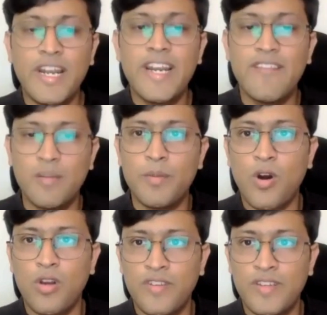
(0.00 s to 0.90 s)
developer
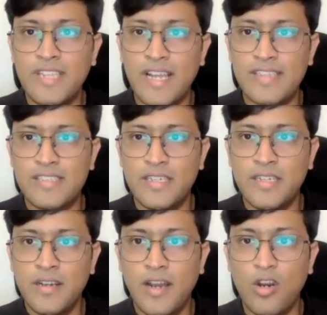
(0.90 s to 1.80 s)
conference last year,
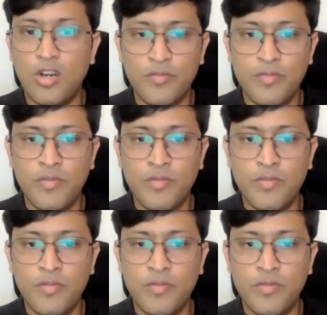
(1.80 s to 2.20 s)
a lot of